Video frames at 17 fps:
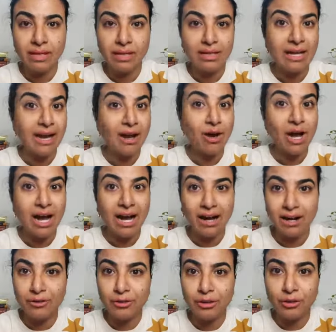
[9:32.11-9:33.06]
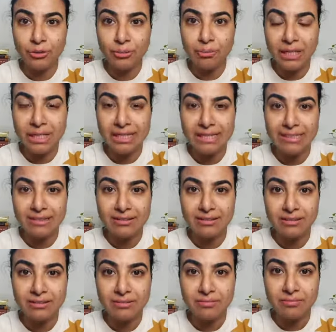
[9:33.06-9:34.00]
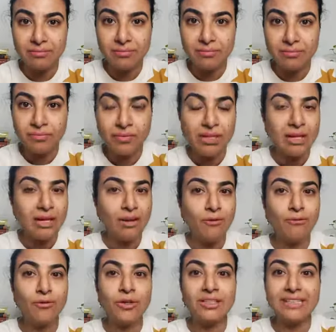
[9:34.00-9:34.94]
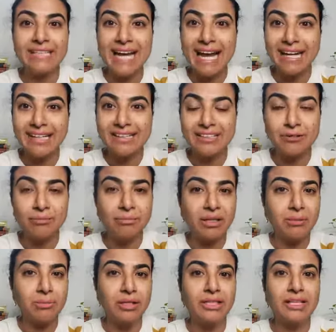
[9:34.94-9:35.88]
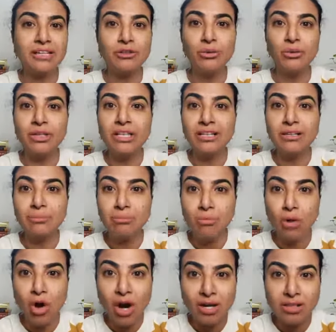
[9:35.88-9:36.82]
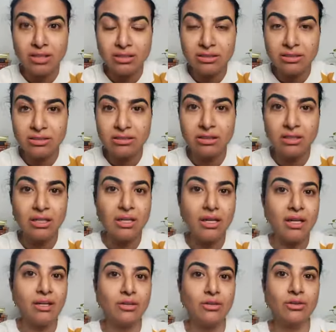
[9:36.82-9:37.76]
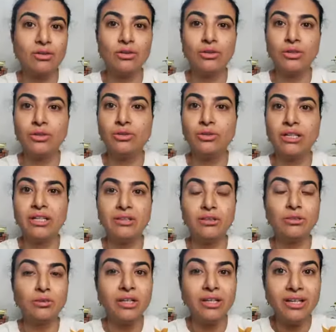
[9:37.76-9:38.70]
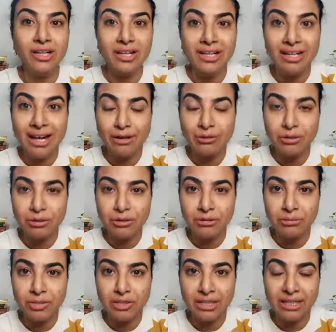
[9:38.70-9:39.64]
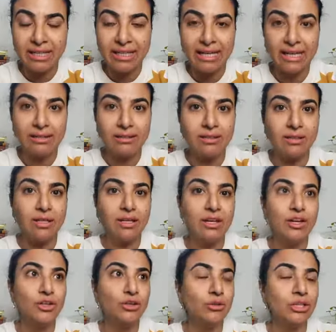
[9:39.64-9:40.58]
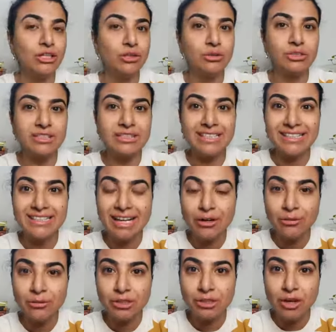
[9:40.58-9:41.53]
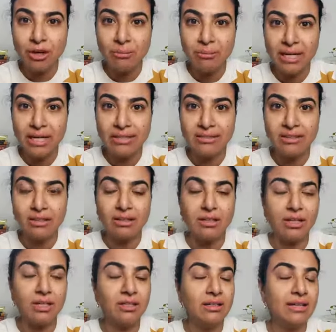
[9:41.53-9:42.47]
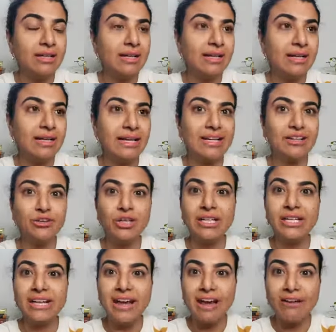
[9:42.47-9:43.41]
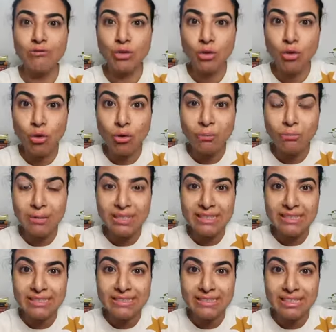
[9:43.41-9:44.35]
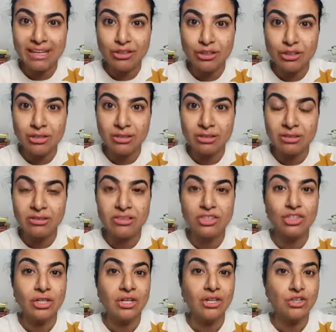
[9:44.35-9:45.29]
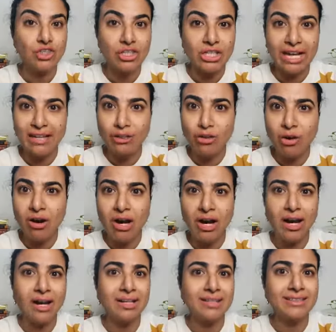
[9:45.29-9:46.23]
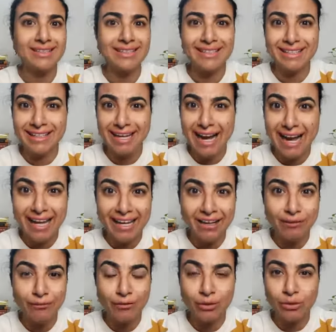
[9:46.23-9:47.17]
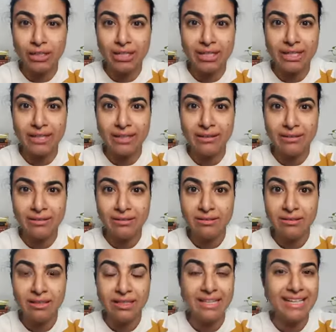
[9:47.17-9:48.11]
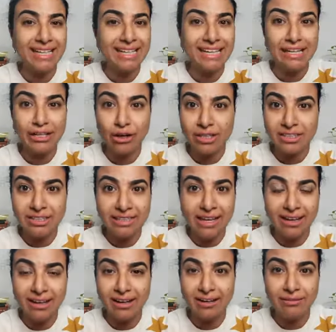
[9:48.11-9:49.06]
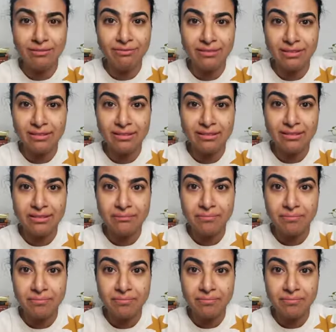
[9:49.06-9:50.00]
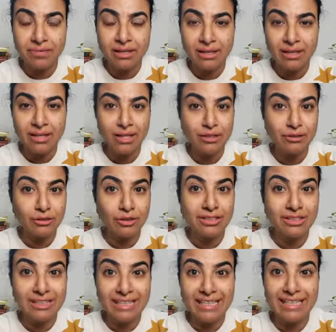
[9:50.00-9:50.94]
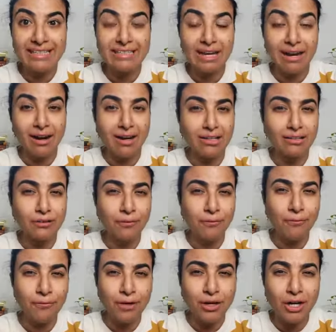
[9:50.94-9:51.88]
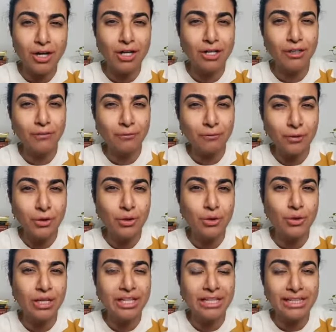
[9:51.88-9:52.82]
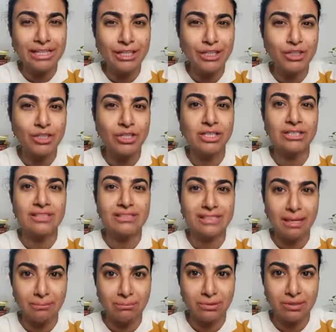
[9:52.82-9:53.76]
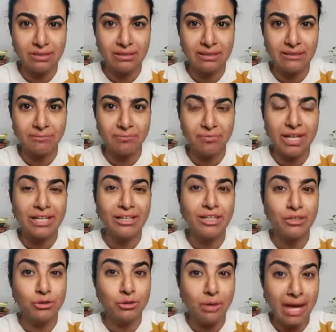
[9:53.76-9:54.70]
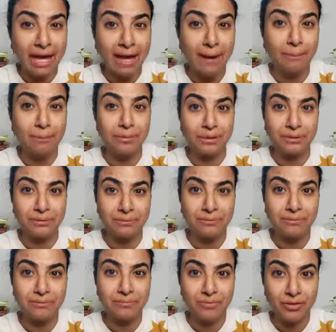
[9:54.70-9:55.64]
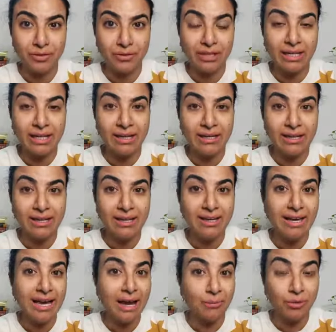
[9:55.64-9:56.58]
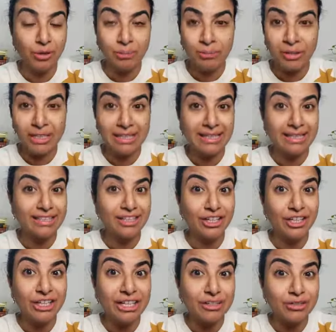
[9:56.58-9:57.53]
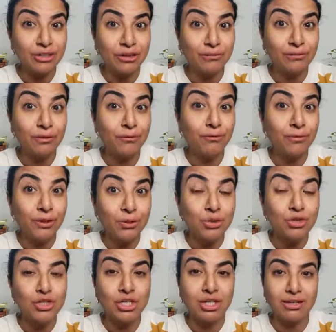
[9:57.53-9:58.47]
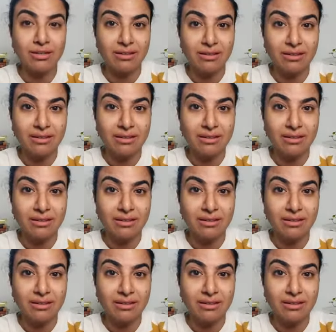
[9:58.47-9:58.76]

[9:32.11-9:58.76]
Now, how do you build it? For that, it may be that you need mocks. You know, you need to learn how to communicate. You need to sit down with your mentor. Like, really have open discussions. Share your heart. Cry if you need. Heal yourself. So, these are the first few initial steps that need to happen. Okay? I'm repeating it. Creation of the future